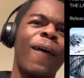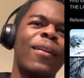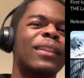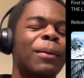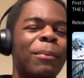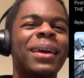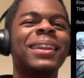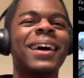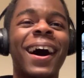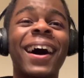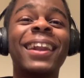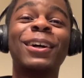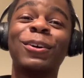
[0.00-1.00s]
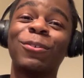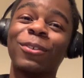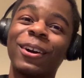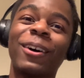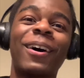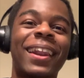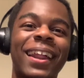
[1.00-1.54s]
They made the eye look
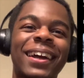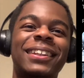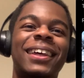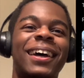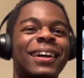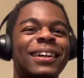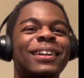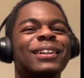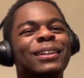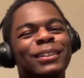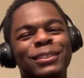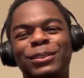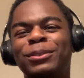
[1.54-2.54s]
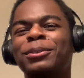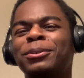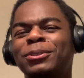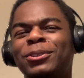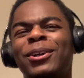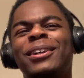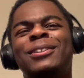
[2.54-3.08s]
real. I like that. Zuko
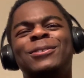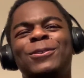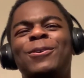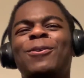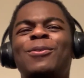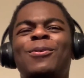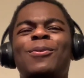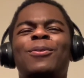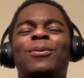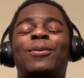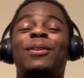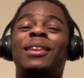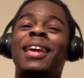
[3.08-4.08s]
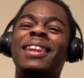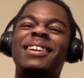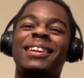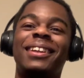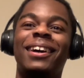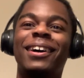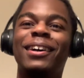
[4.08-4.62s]
straight. Zuko cool. They
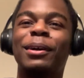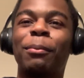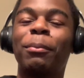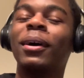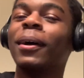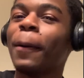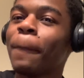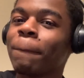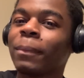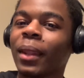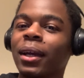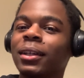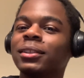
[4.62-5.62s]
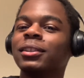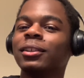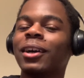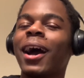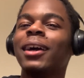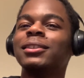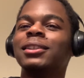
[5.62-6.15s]
look young, but I guess they're
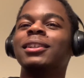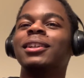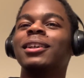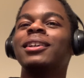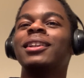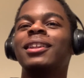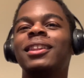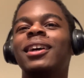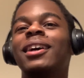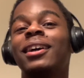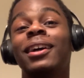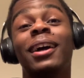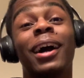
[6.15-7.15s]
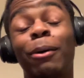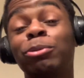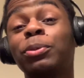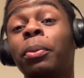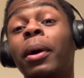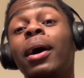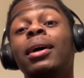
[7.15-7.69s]
actually young in the thing. I'm
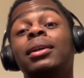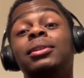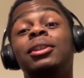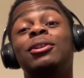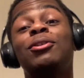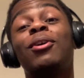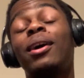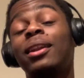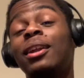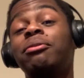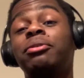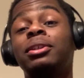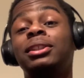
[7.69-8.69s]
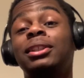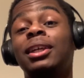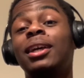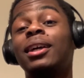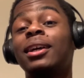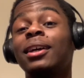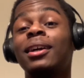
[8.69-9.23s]
surprised. You know how Netflix
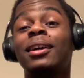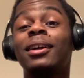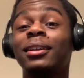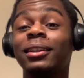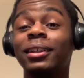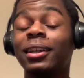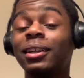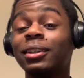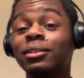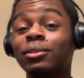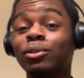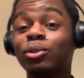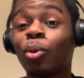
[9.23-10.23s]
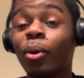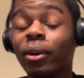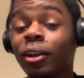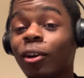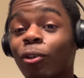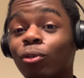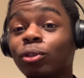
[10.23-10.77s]
get getting
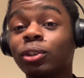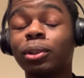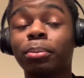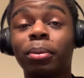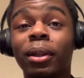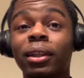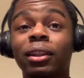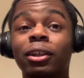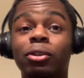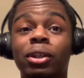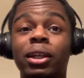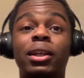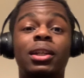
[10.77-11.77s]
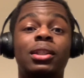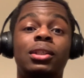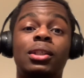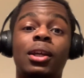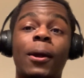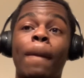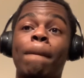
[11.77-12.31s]
20-year-olds to play little kids.
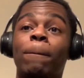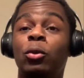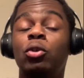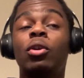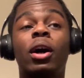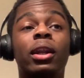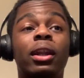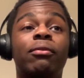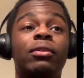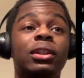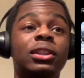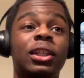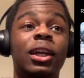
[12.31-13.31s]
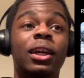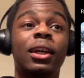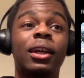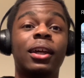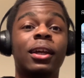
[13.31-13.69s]
You know how Netflix get.